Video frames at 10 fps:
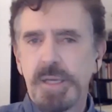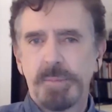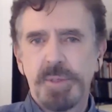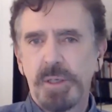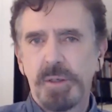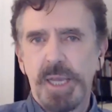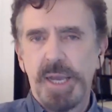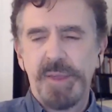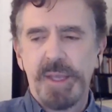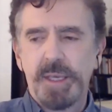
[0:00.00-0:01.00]
absolutely.
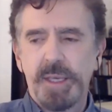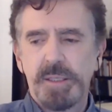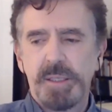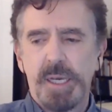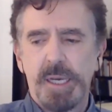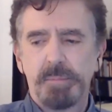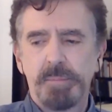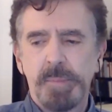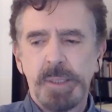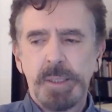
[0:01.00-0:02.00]
I think it's
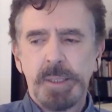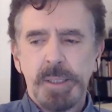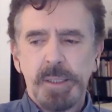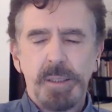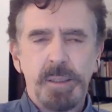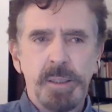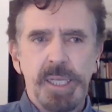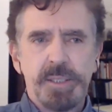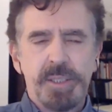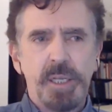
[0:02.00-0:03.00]

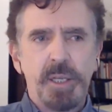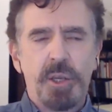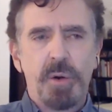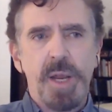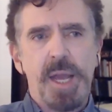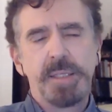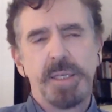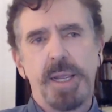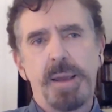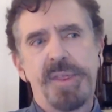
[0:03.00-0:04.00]
still a
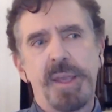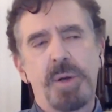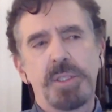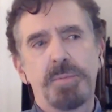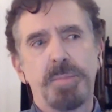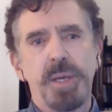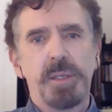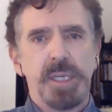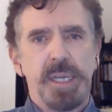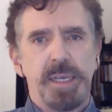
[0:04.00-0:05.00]
curiosity. I think what's
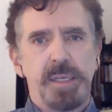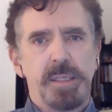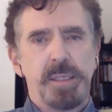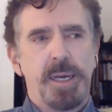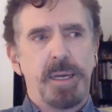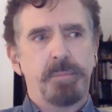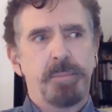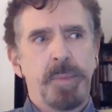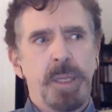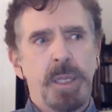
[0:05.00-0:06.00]
built is
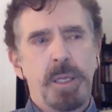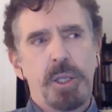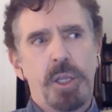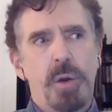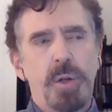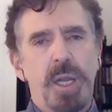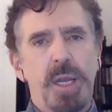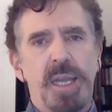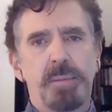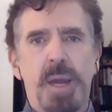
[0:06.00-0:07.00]

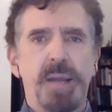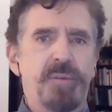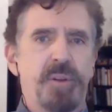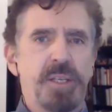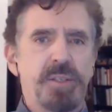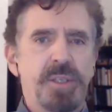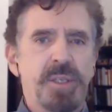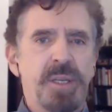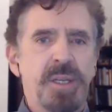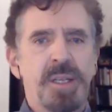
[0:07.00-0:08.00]
yoga and mindfulness.
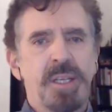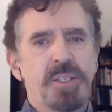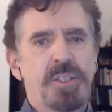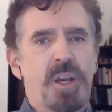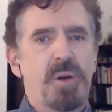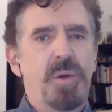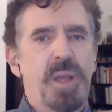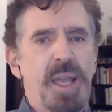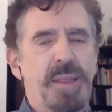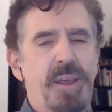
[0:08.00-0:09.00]
So,
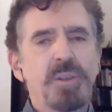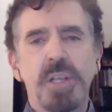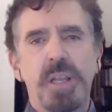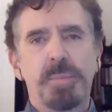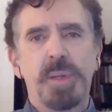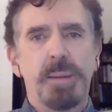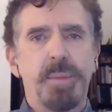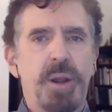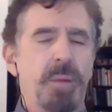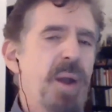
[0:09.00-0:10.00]
and those are the
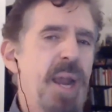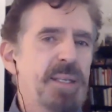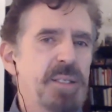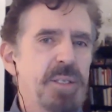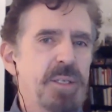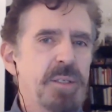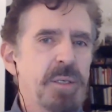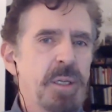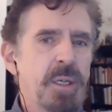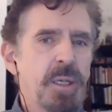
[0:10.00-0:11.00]
preliminary practices
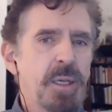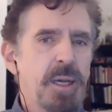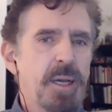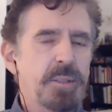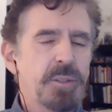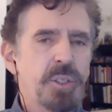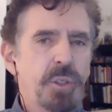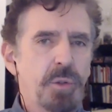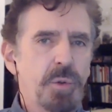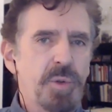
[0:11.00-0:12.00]

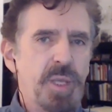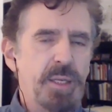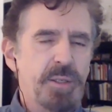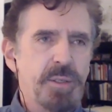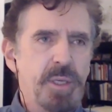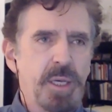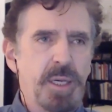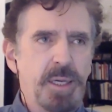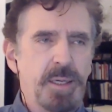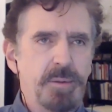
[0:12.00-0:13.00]
to these
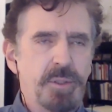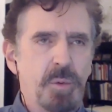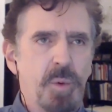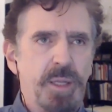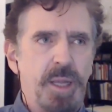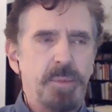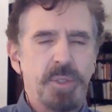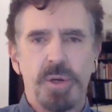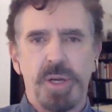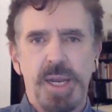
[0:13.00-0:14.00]
to what Lama
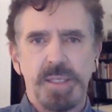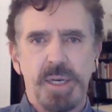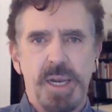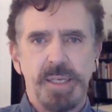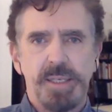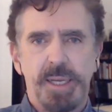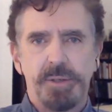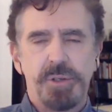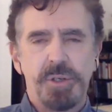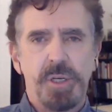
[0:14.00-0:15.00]
Surya Das and I
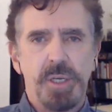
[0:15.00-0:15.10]
teach.